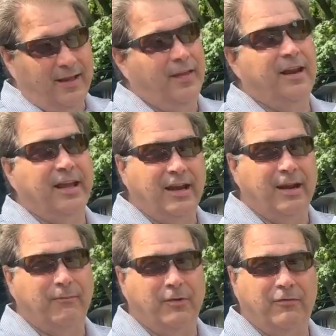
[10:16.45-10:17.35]
and then to get it
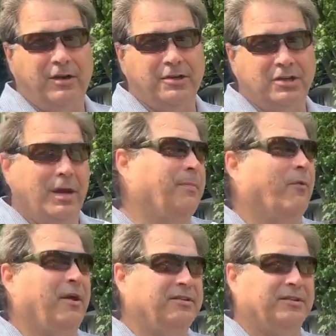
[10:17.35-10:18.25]
up to finish temp, I
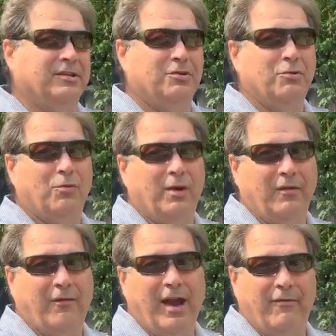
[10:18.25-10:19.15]
raised it to
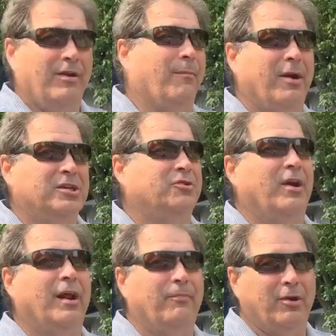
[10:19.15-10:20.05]
225, and it marched right
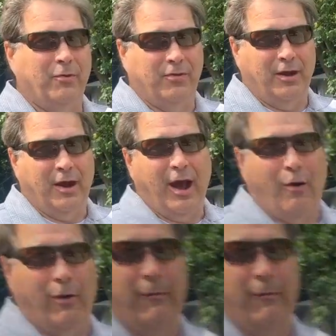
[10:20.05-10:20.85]
up there within an hour.